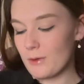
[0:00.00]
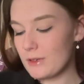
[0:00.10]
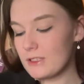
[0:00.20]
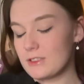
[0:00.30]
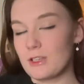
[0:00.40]

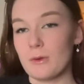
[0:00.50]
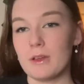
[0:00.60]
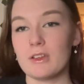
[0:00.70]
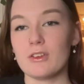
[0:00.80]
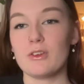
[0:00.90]
was
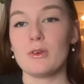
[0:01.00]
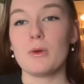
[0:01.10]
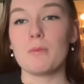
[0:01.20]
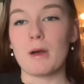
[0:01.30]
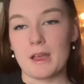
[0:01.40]
going to
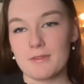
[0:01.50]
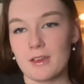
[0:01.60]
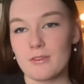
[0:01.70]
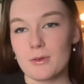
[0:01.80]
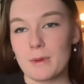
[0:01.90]
my
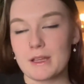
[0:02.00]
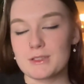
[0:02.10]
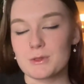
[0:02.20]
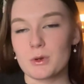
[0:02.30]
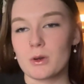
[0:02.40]
favorite
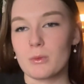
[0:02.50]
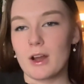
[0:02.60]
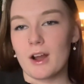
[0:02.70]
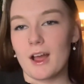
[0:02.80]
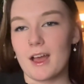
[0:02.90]
pet store
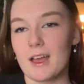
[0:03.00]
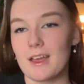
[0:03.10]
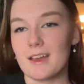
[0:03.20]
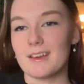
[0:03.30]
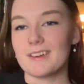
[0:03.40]
where
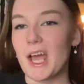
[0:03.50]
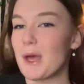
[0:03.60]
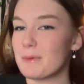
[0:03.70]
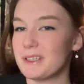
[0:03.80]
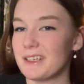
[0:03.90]
I
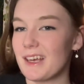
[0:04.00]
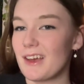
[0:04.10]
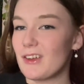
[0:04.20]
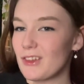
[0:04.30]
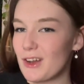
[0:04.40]
happen to
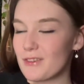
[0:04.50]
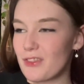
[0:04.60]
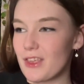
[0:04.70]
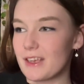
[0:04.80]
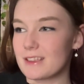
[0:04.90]
get a lot of
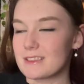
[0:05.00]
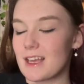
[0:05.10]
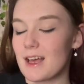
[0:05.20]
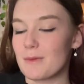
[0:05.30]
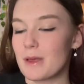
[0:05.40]
things.
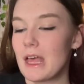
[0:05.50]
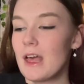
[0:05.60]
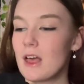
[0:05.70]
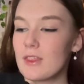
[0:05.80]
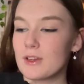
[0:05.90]

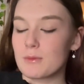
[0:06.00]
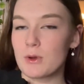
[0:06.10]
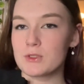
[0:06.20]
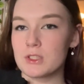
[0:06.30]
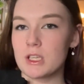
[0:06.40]
They're
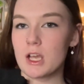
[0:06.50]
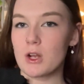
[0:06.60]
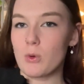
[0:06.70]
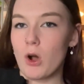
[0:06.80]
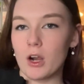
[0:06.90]
mostly
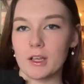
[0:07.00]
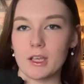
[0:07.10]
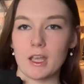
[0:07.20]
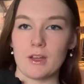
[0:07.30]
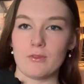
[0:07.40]

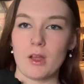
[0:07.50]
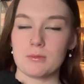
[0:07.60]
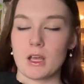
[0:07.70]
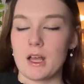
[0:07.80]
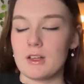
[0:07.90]
aquatic and
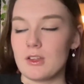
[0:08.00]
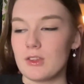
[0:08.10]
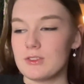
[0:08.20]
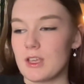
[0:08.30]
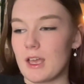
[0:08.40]

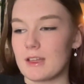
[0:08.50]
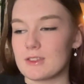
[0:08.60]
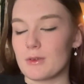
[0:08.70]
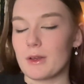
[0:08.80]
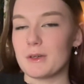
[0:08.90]
reptiles, and
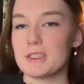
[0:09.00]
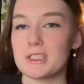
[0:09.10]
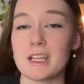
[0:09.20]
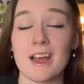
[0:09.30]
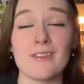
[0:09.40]
so I always
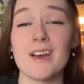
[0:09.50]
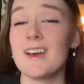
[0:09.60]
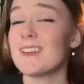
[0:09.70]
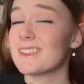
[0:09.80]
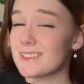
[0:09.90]
just have
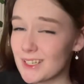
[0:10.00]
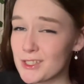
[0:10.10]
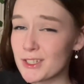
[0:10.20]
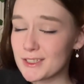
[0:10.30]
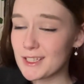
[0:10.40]

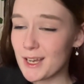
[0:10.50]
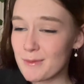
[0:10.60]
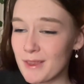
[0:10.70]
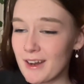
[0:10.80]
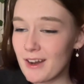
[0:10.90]
such a good
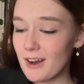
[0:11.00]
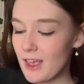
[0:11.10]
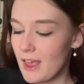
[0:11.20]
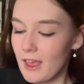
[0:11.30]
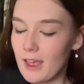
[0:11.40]
time there.
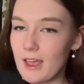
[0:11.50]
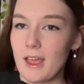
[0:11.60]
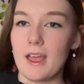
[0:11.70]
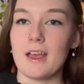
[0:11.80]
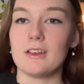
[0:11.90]

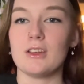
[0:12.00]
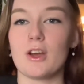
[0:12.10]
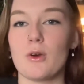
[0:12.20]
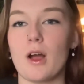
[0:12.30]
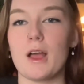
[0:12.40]
And, you
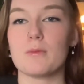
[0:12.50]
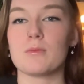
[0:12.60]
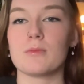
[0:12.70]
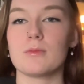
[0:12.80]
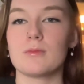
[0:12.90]
know,
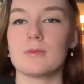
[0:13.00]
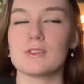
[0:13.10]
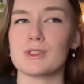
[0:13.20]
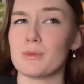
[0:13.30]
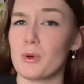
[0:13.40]
I'm
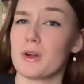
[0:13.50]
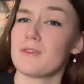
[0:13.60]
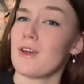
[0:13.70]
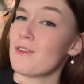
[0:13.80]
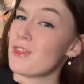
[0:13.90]

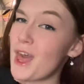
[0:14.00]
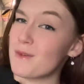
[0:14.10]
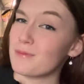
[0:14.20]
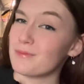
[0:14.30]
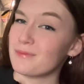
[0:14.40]
supportive of
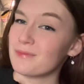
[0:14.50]
them.